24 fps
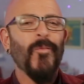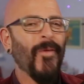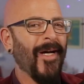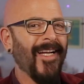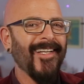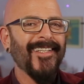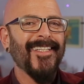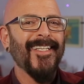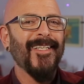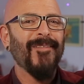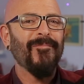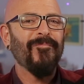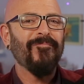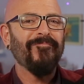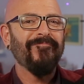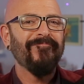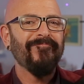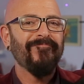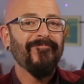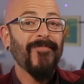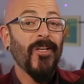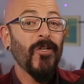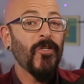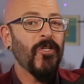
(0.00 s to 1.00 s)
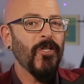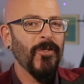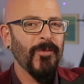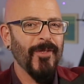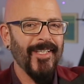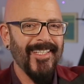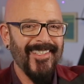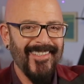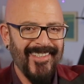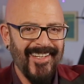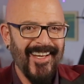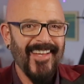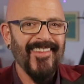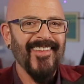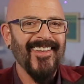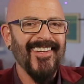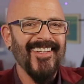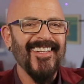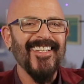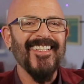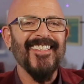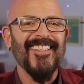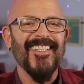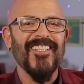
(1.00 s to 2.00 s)
Welcome to
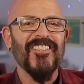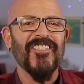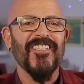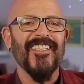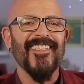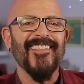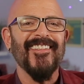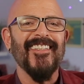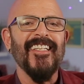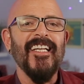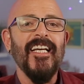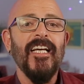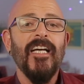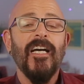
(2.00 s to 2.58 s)
another edition